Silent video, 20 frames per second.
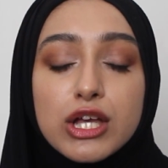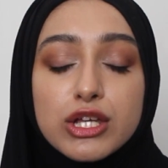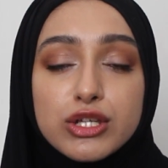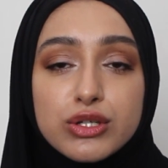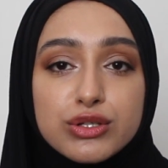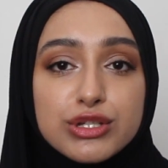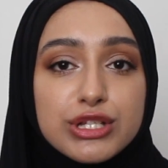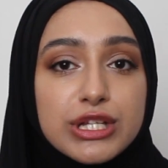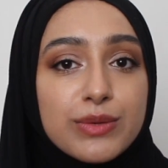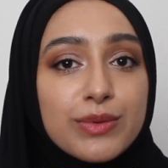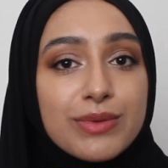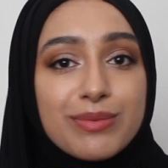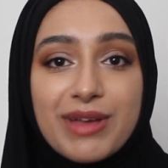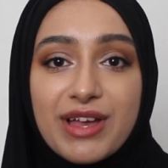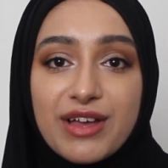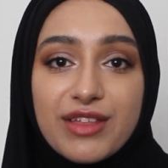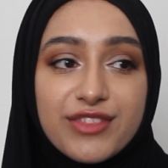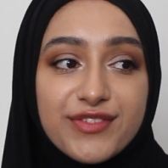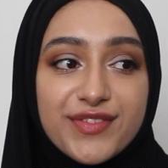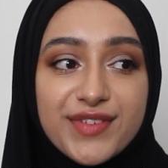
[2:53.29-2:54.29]
Usually with my
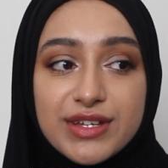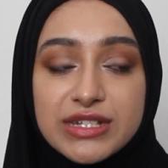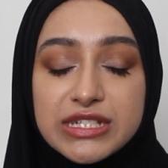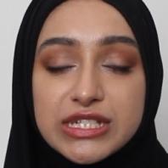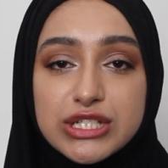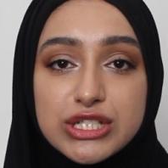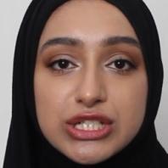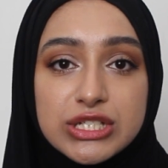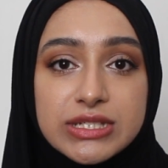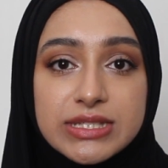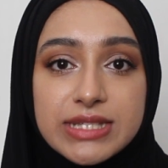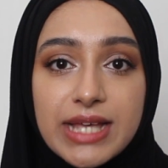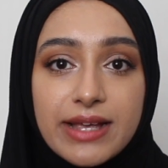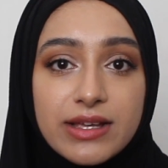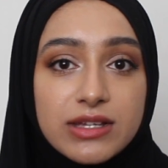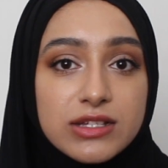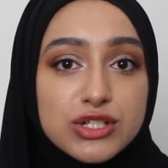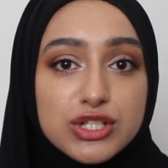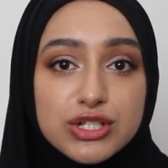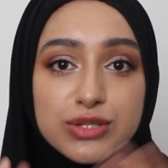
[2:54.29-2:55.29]
other foundations I
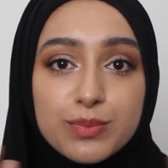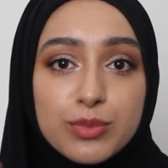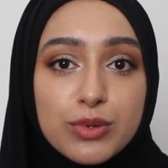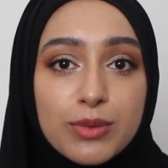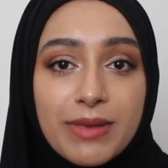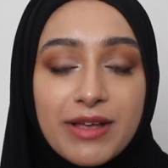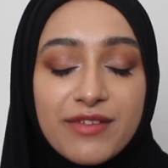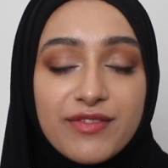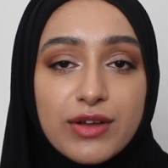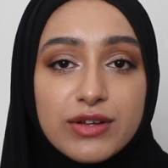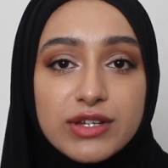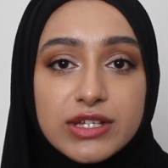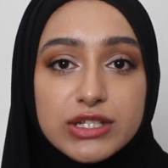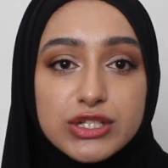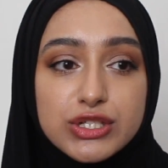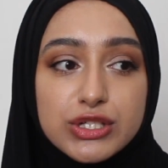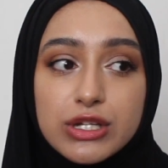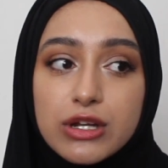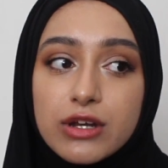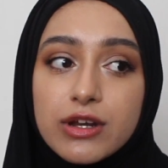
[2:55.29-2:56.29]
can just put my
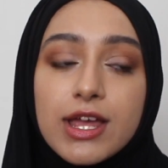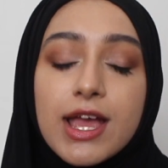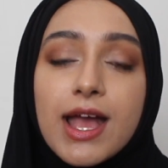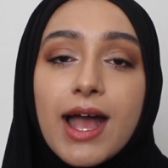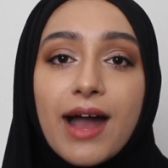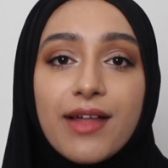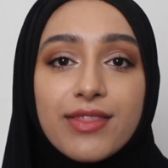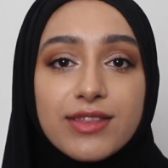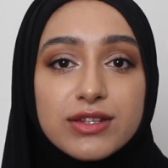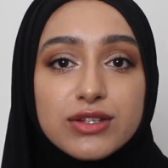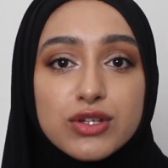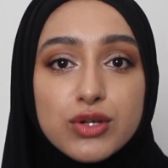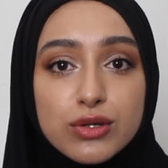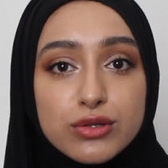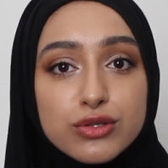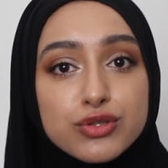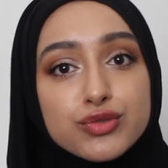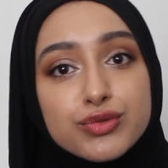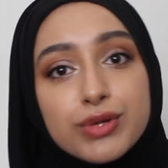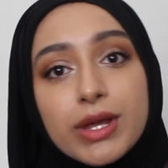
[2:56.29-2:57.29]
foundation on and then go
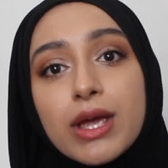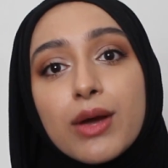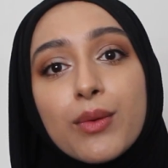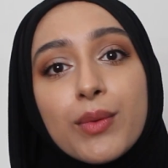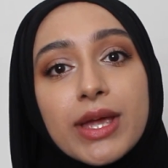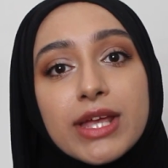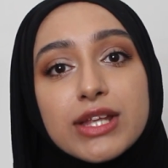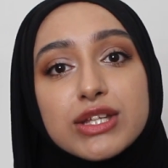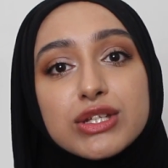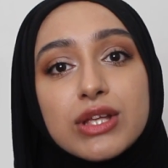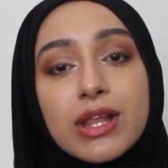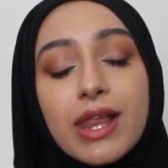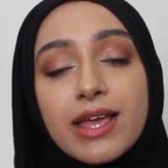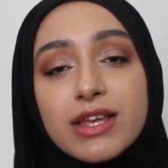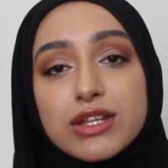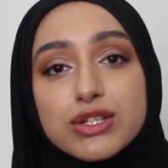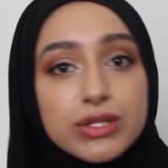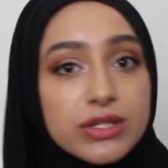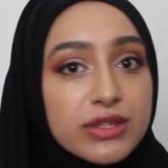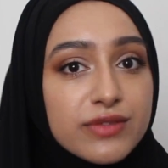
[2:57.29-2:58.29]
straight away to
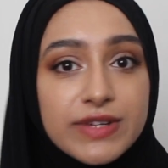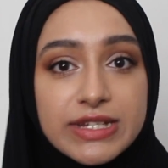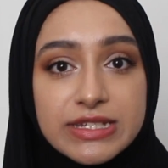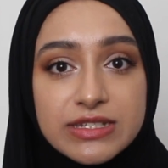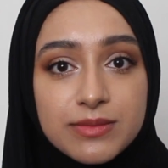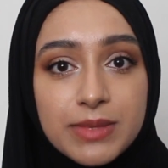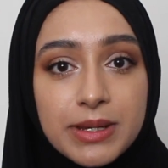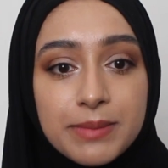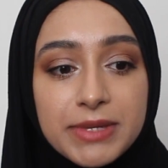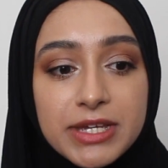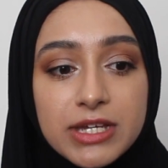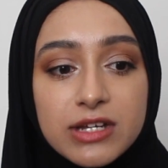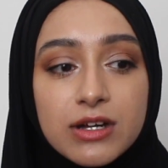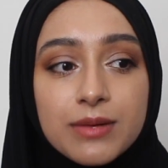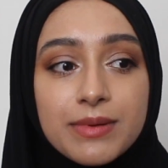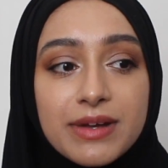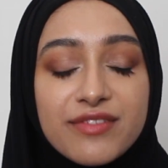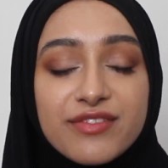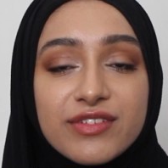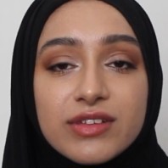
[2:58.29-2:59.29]
like doing the rest of my
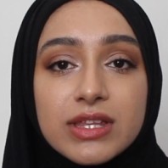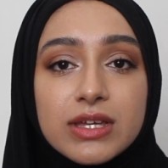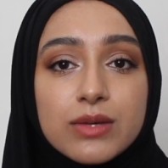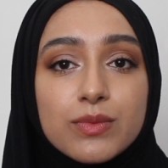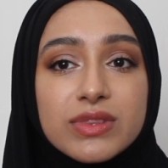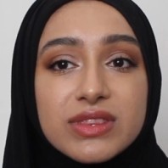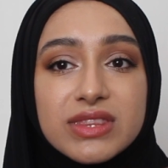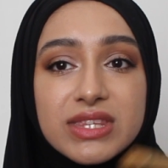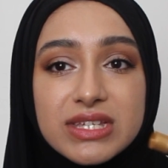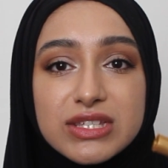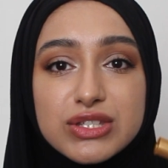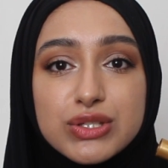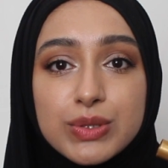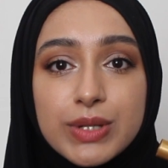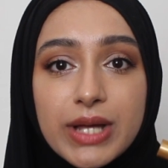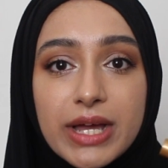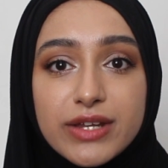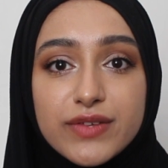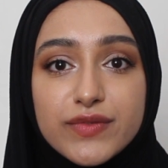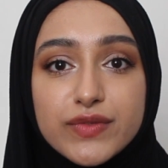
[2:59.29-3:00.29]
makeup. I feel like with this you
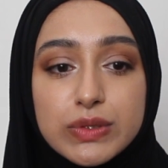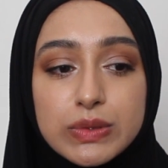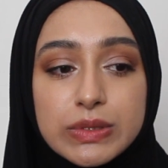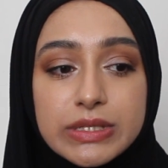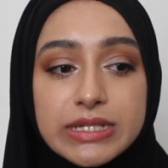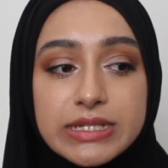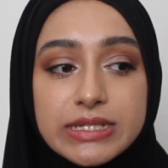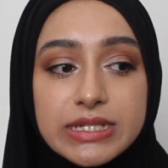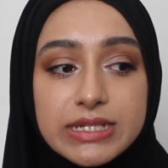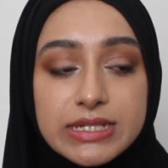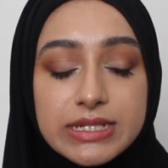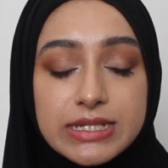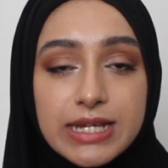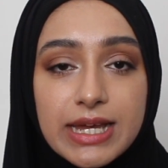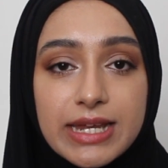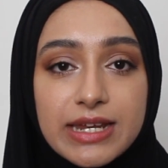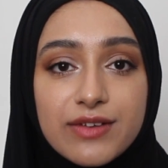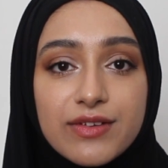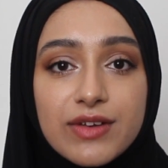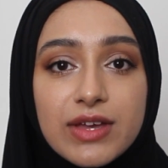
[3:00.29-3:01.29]
kind of do need it to
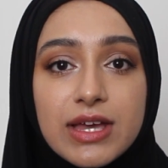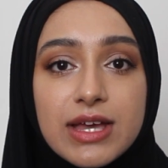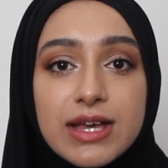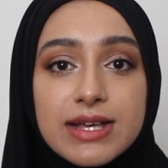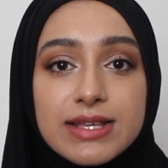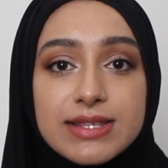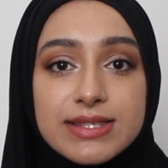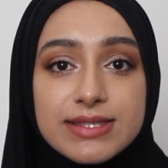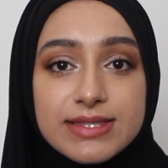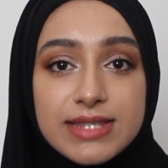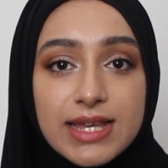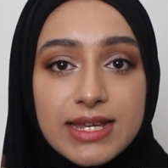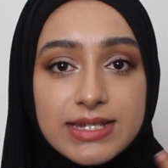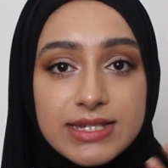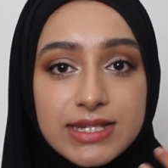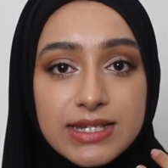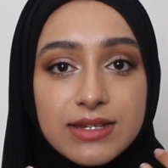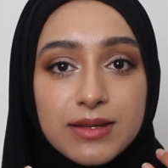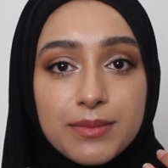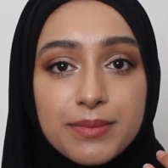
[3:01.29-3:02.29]
kind of
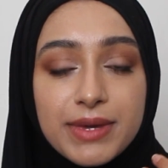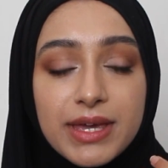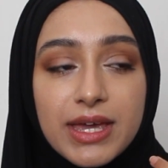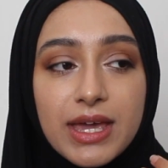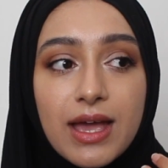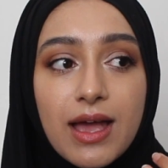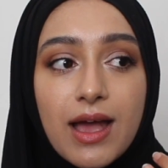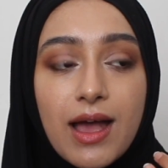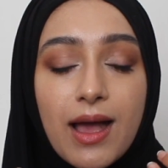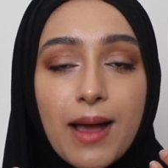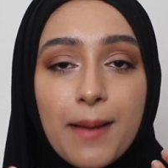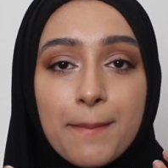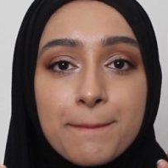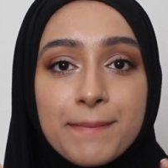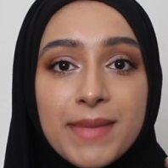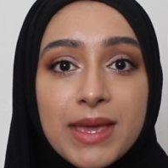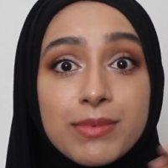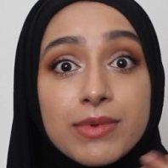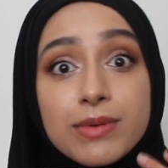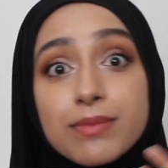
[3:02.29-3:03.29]
set in a bit.
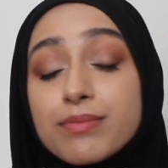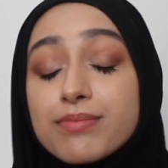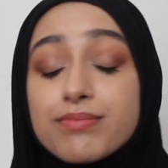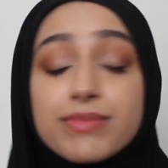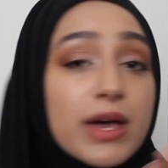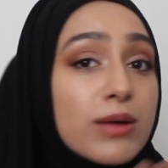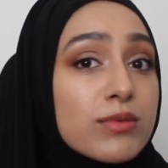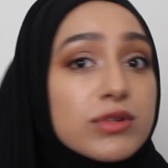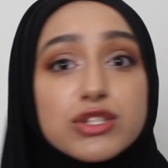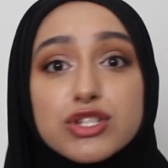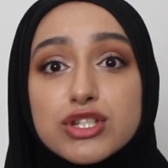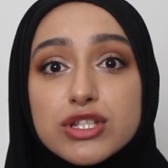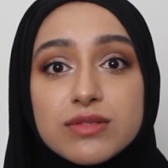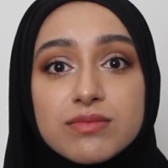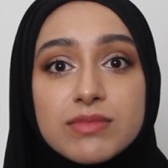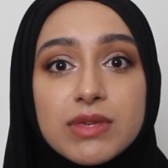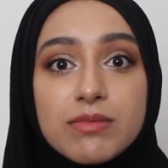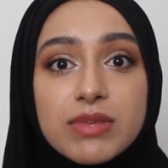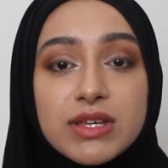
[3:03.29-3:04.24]
Maybe that was just me